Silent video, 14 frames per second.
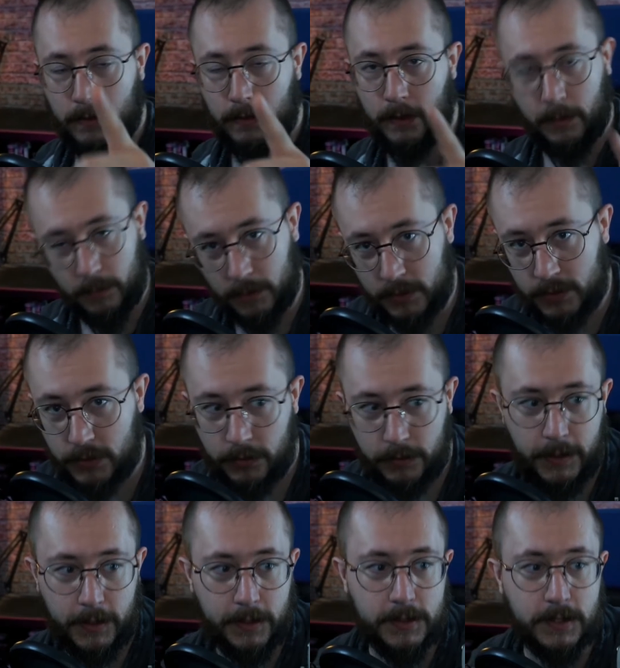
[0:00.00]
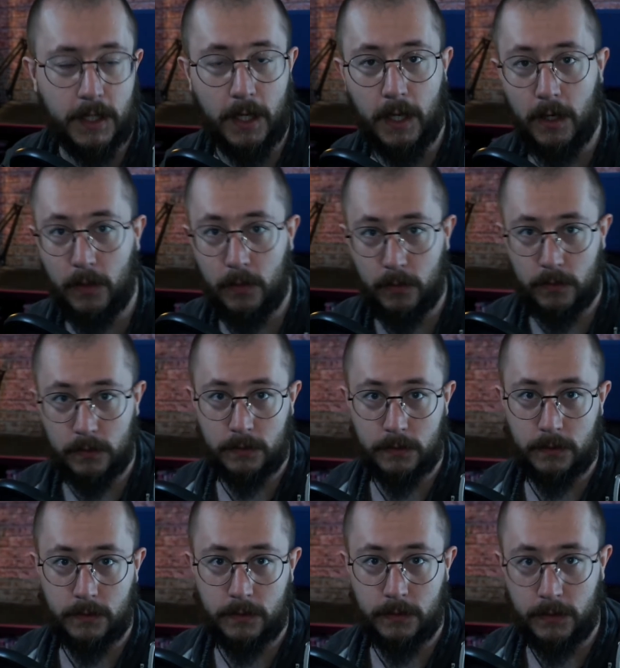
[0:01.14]
I'm gonna show you guys how
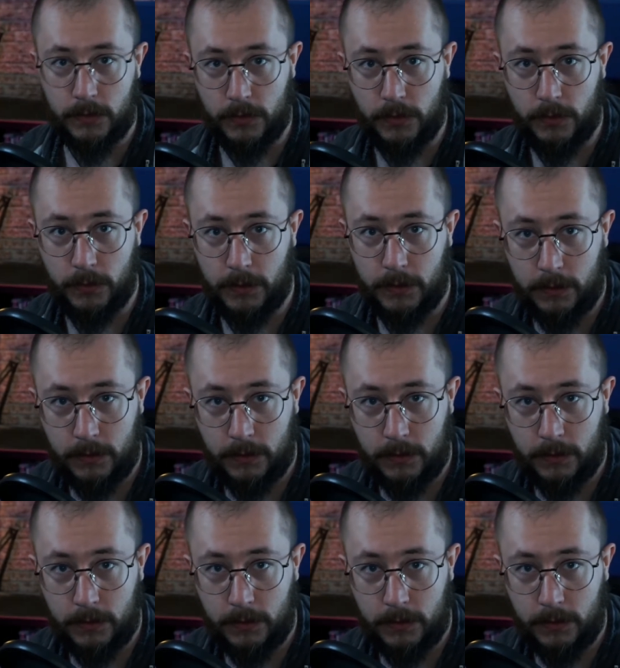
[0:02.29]
you do it